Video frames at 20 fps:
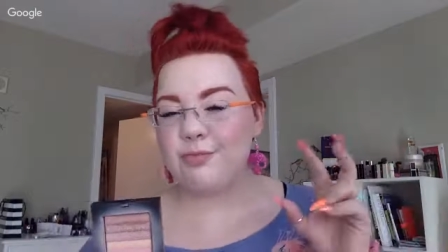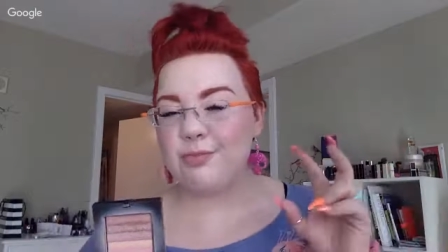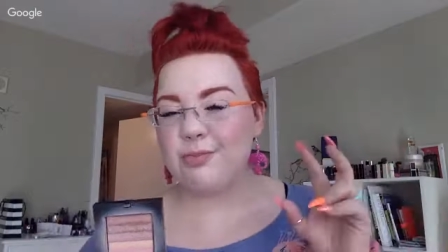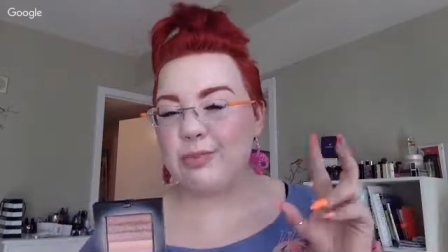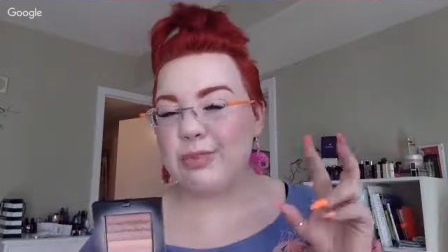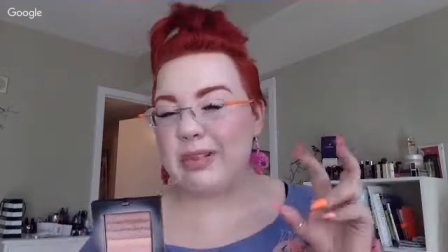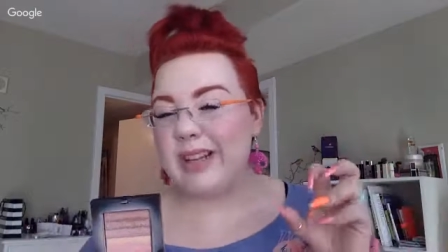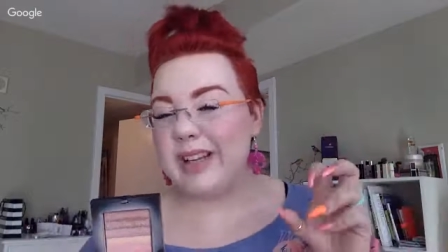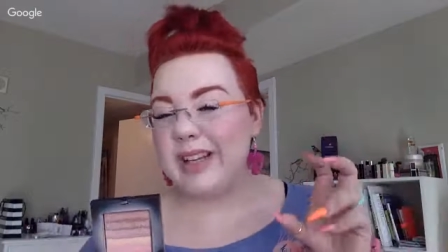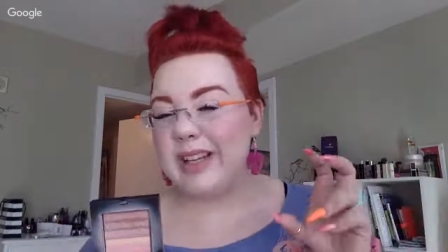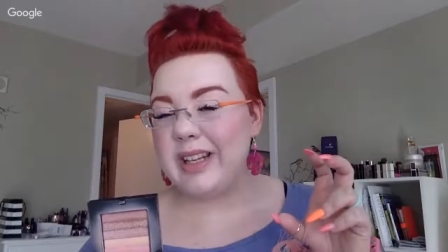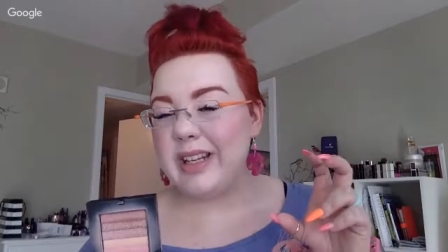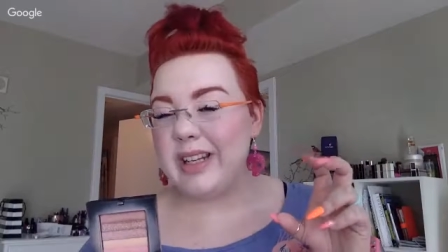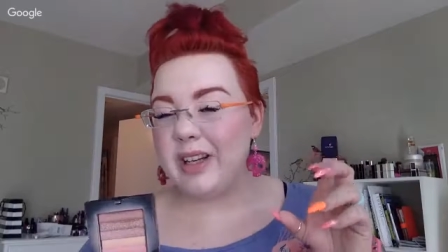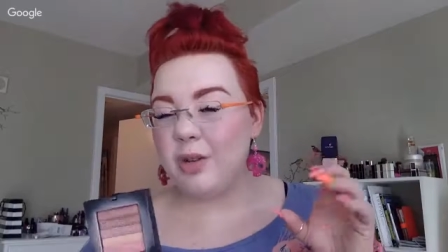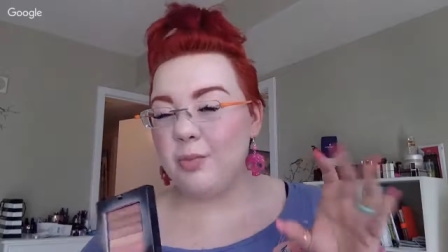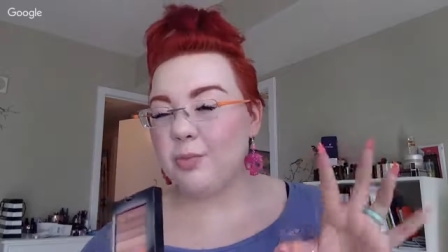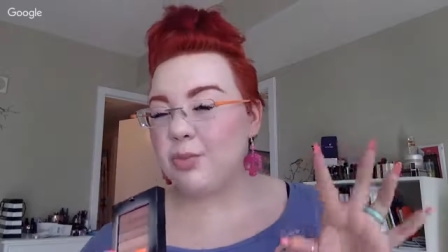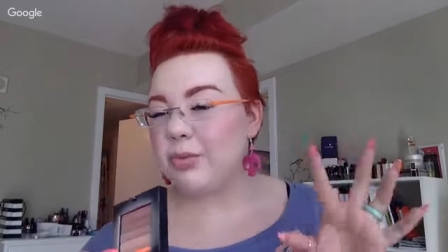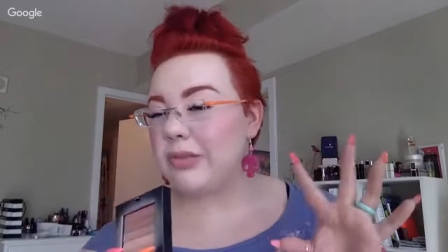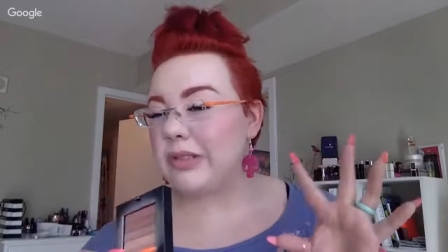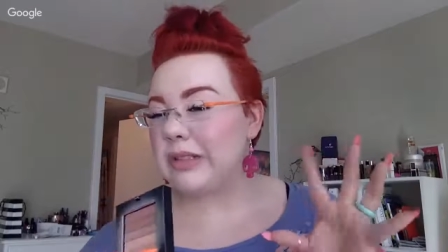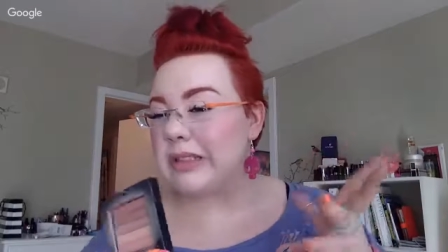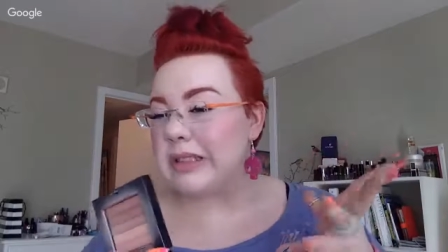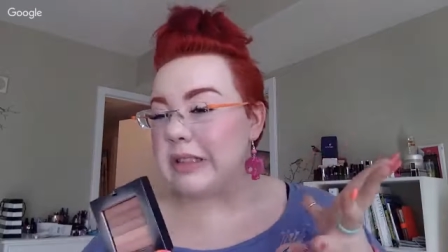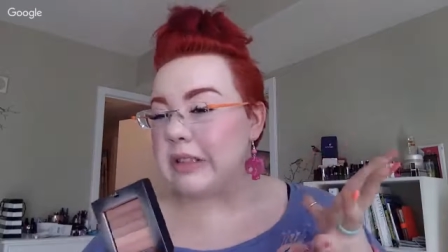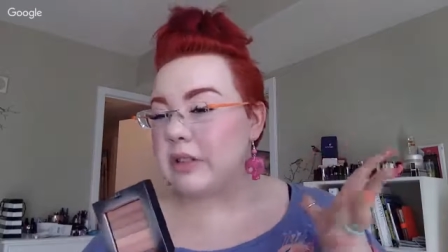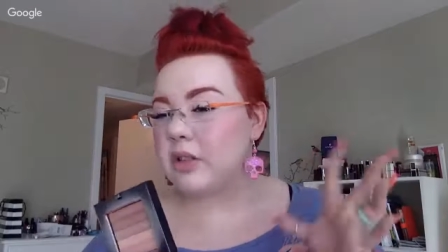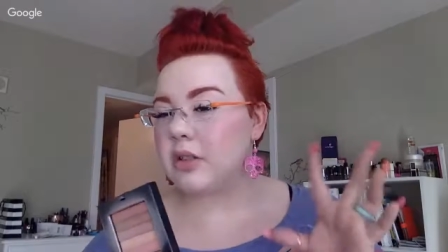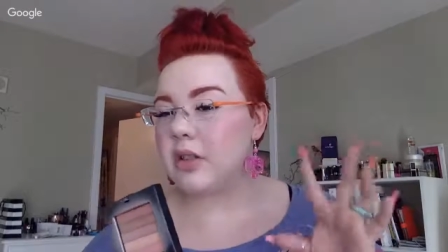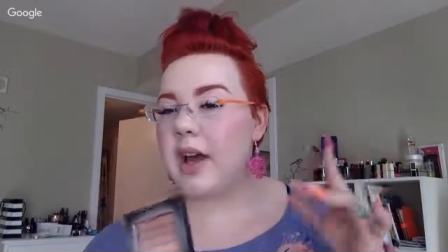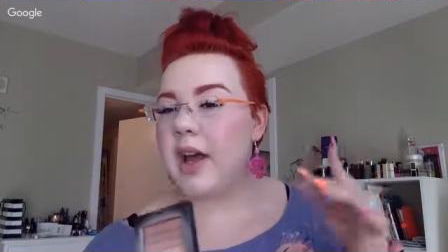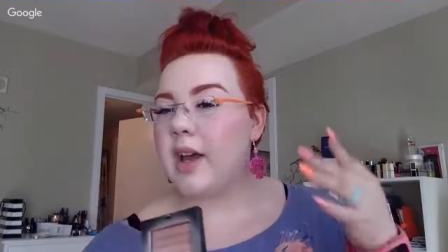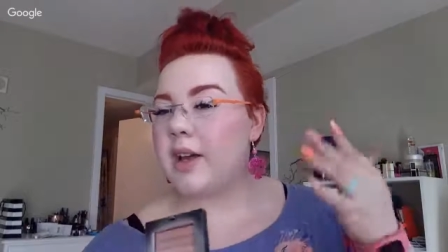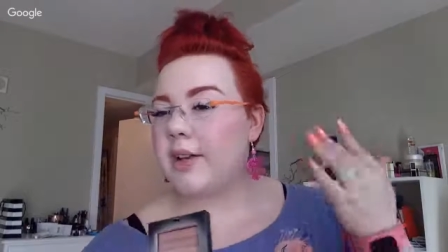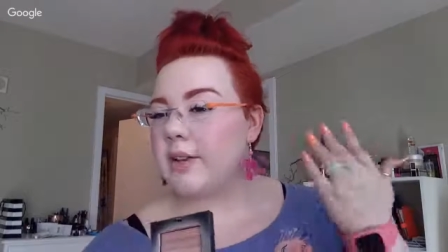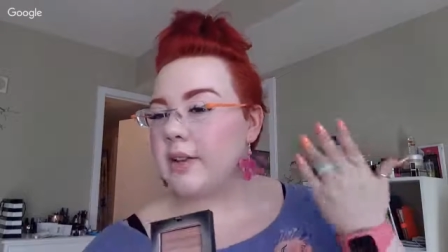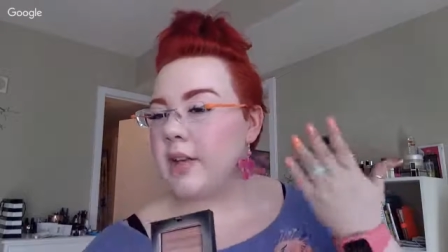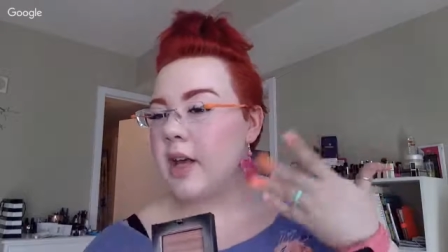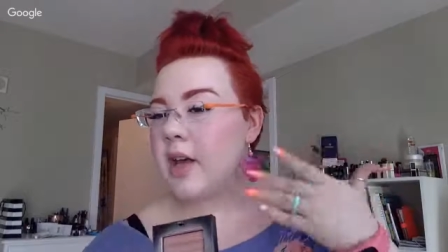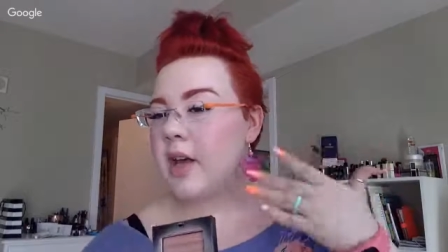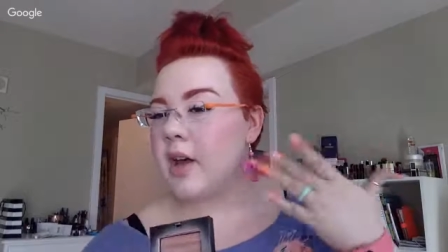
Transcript: blending up and